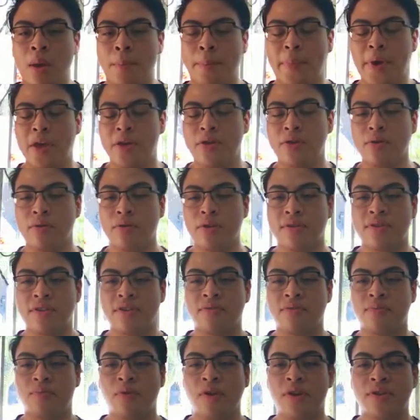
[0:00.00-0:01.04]
Passion is
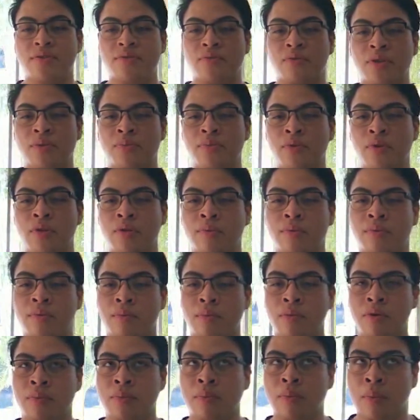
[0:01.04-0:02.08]
expressed with
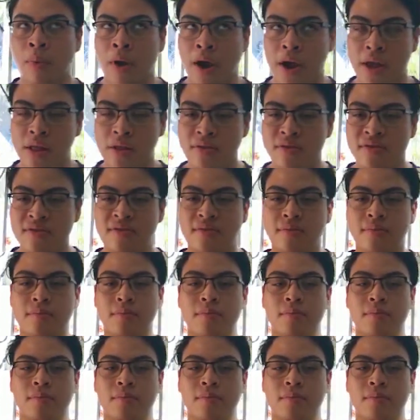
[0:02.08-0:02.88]
violence.